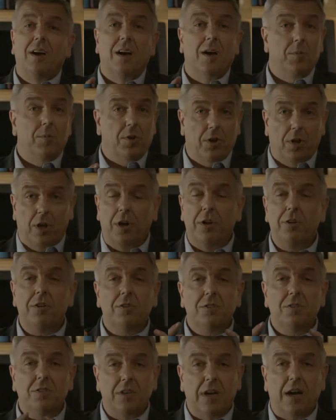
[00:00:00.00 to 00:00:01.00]
Lawyers,
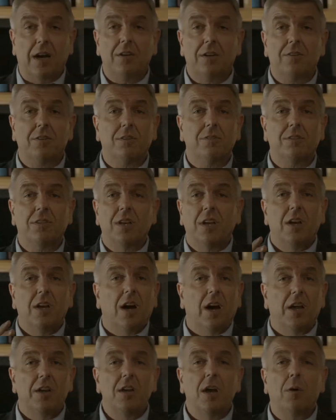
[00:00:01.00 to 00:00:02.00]
doctors, a
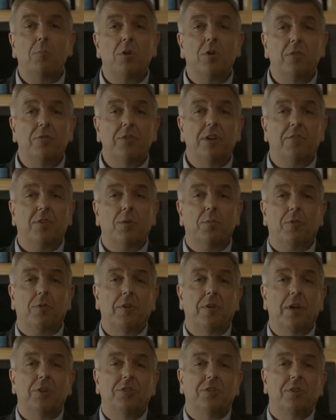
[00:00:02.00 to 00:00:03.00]
number of different
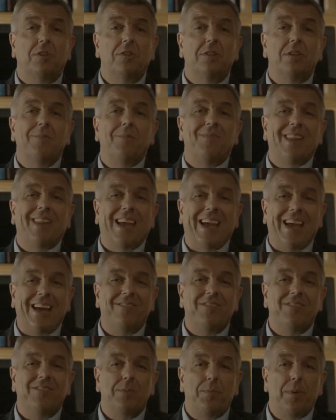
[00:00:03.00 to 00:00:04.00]
professions have to
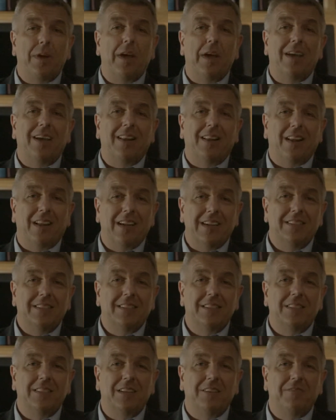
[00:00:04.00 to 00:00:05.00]
pay a licensing
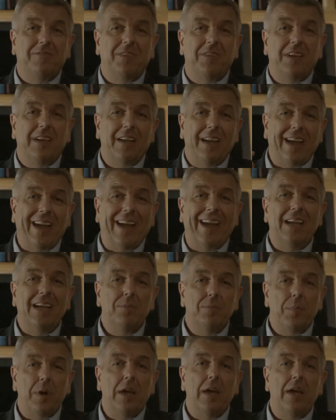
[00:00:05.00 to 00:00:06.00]
fee and
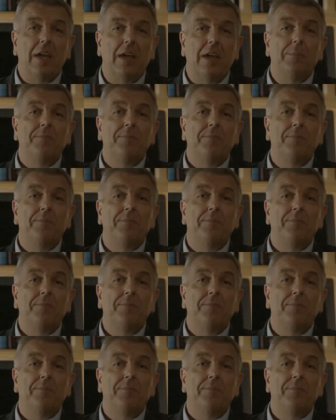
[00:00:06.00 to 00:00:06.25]
pay